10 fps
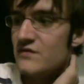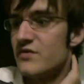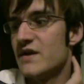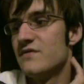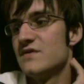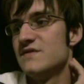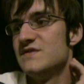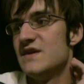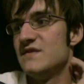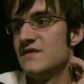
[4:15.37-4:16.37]
Freddy
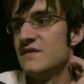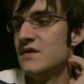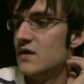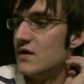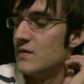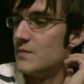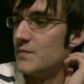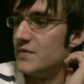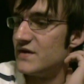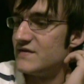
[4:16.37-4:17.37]
vs. Jason.
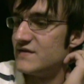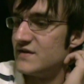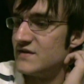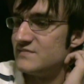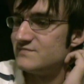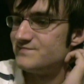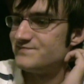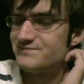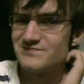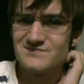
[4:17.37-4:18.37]
But, I
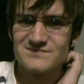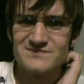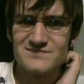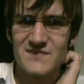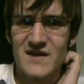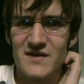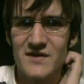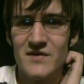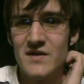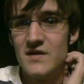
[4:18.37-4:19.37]

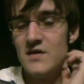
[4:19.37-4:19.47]
don't know.